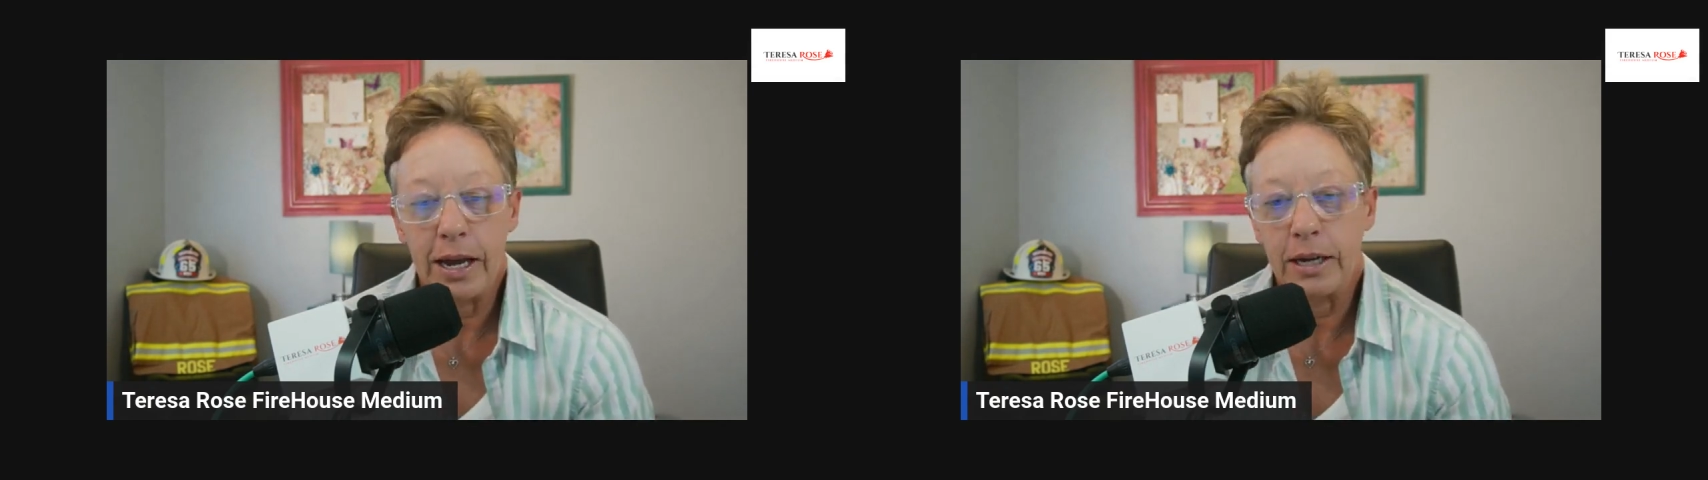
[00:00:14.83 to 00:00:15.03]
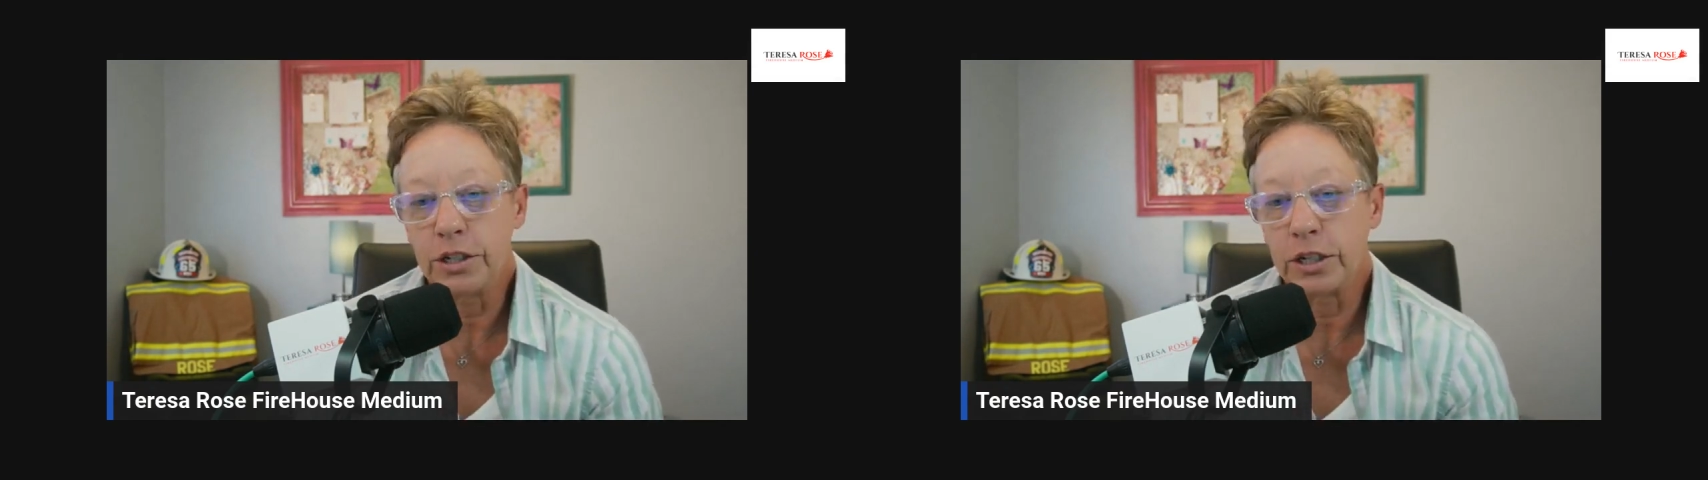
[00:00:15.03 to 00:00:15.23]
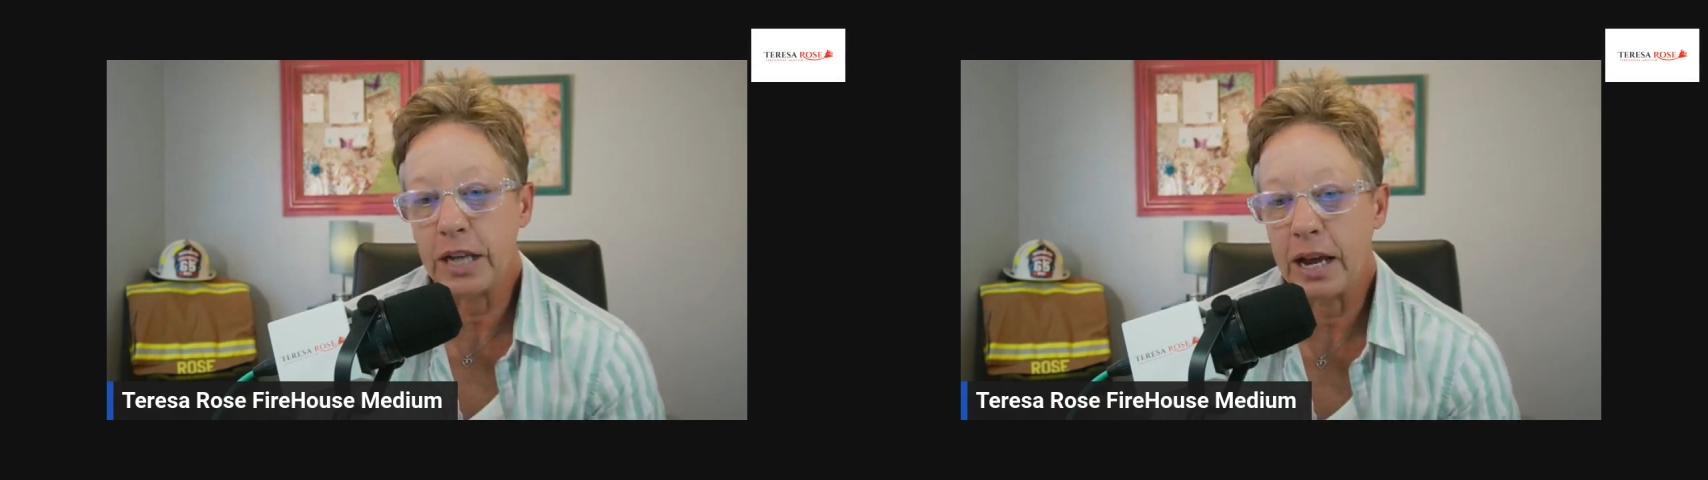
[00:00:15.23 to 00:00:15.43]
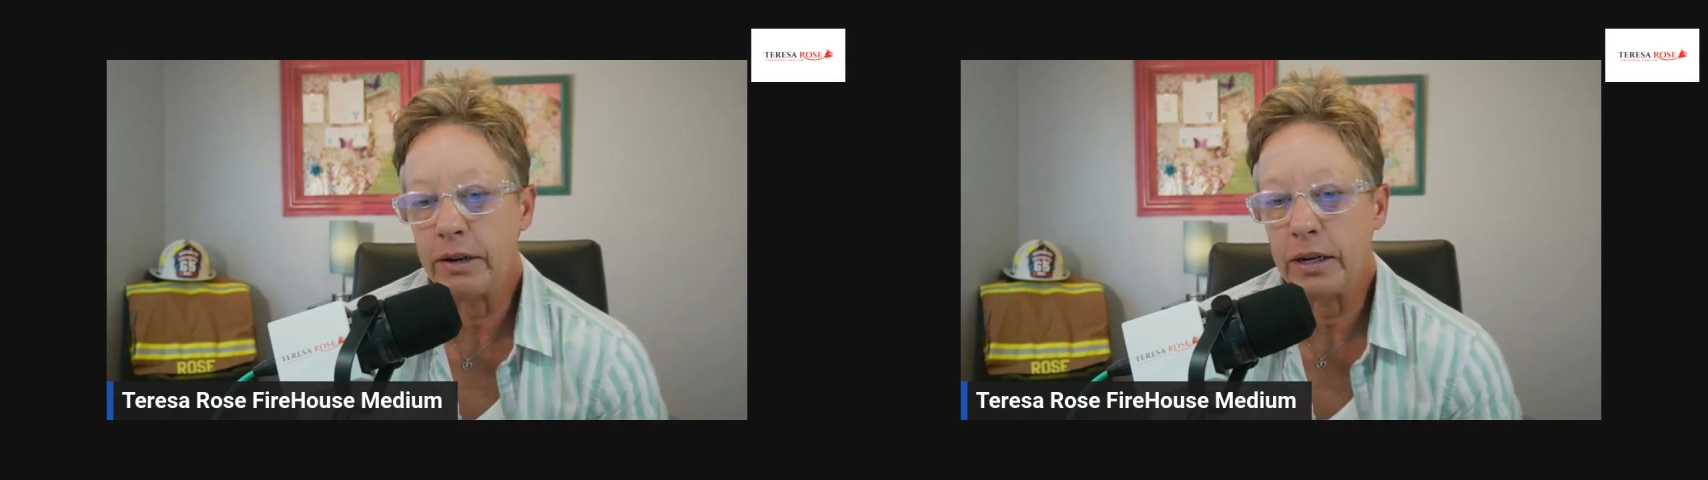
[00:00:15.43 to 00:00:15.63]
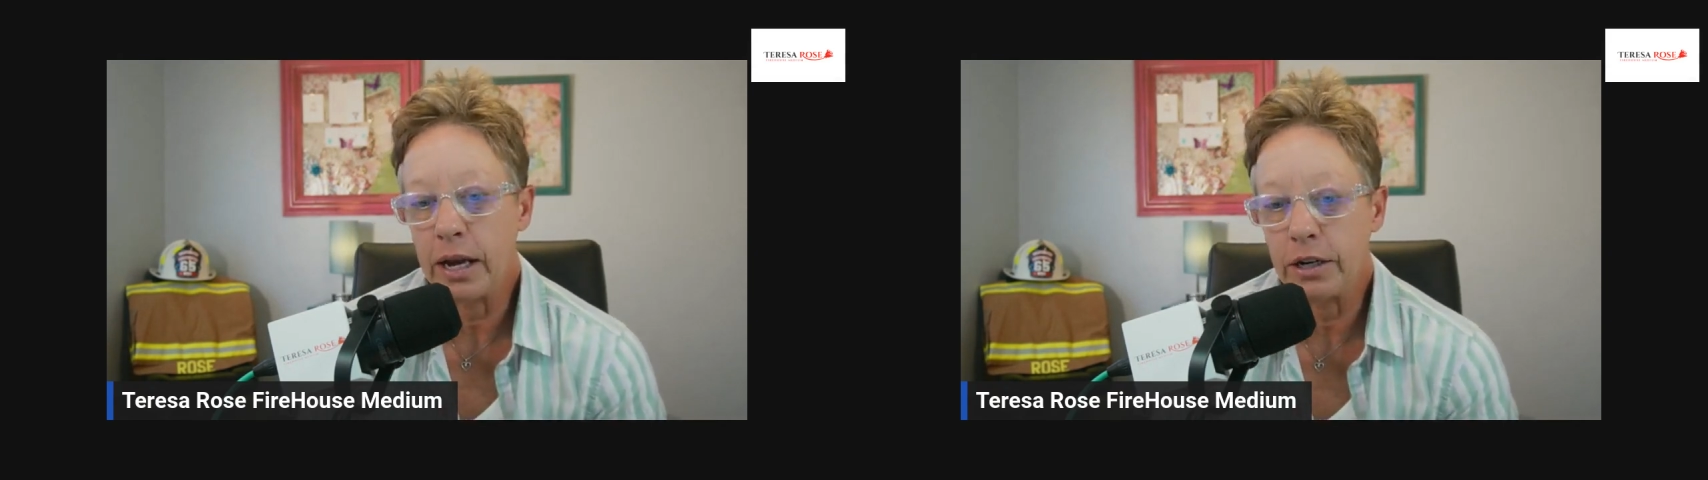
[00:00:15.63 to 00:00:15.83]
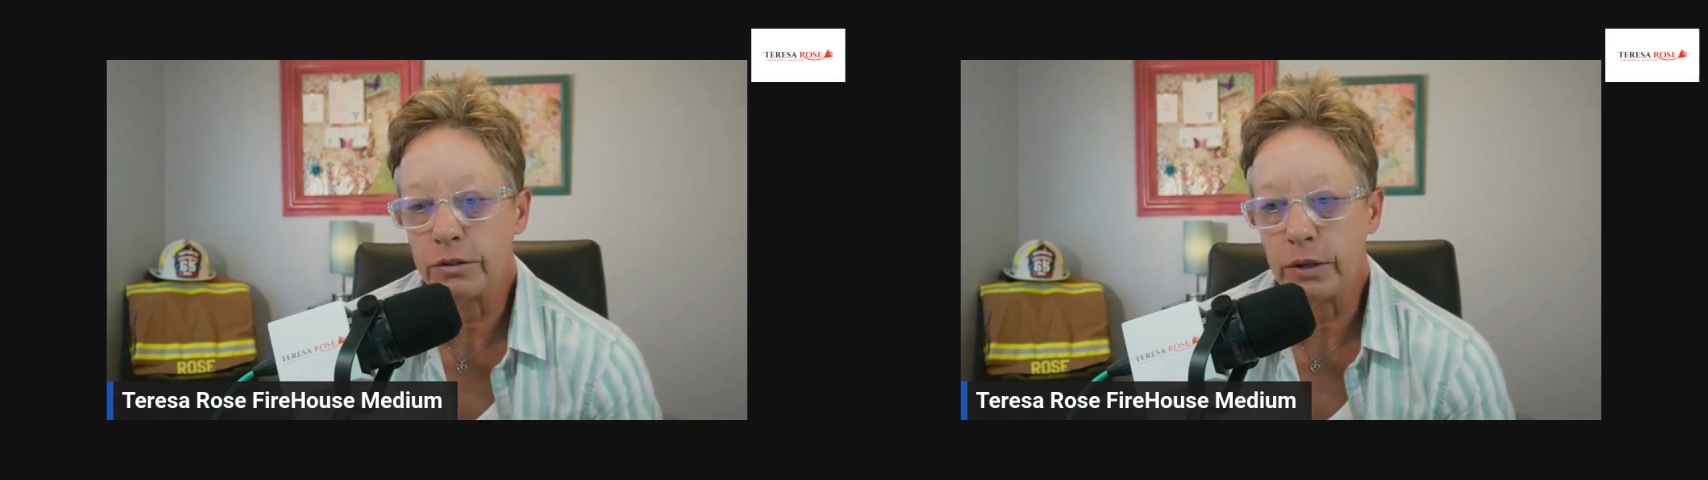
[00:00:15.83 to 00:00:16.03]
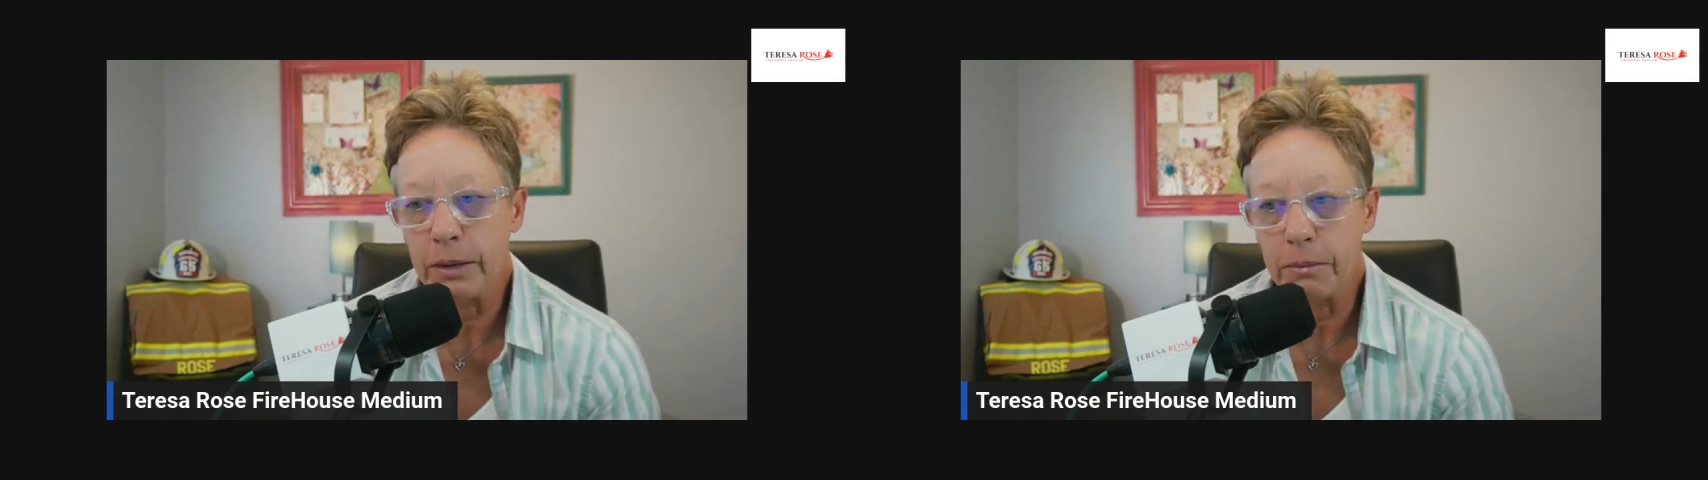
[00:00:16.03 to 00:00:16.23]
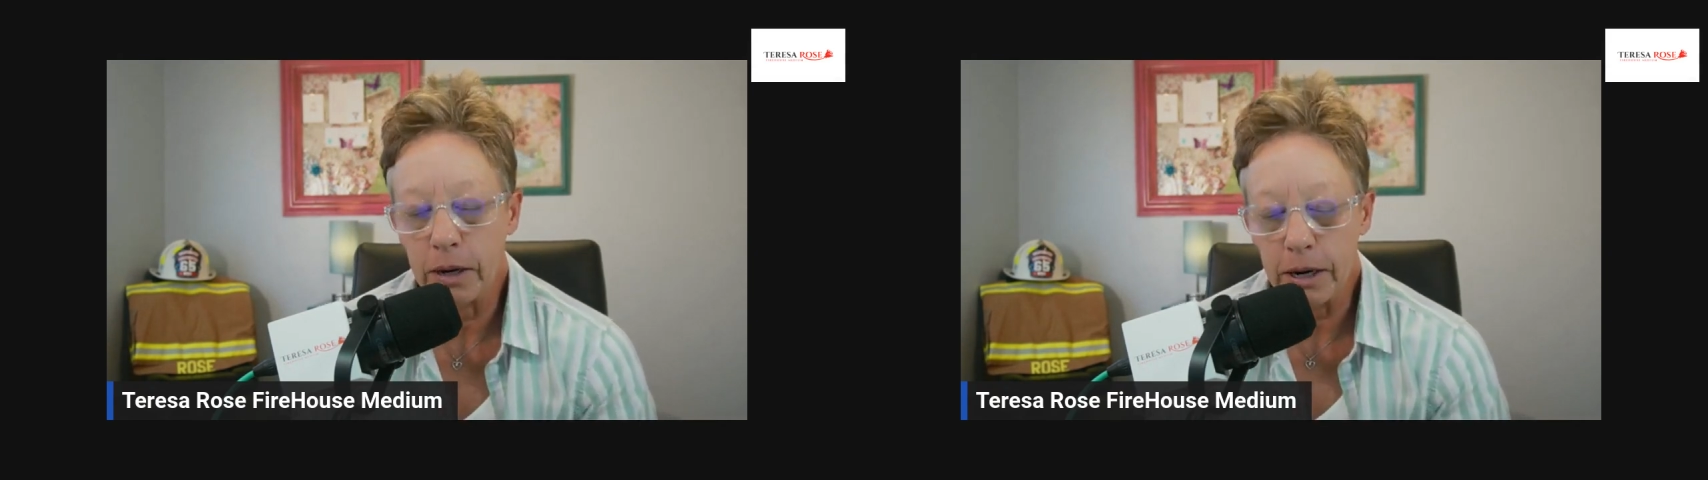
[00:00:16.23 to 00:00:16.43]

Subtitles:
and just having a dream.